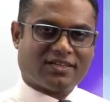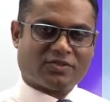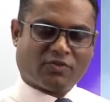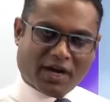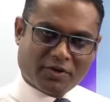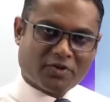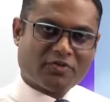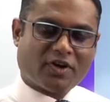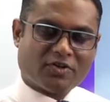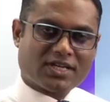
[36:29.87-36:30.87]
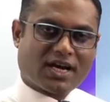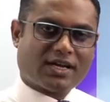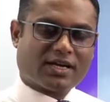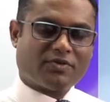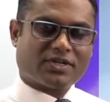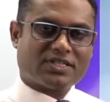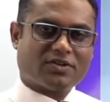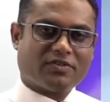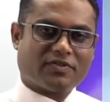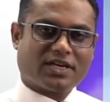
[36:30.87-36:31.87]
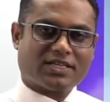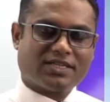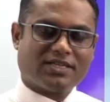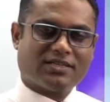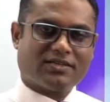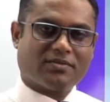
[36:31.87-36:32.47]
So why do you follow chartered accountancy qualification?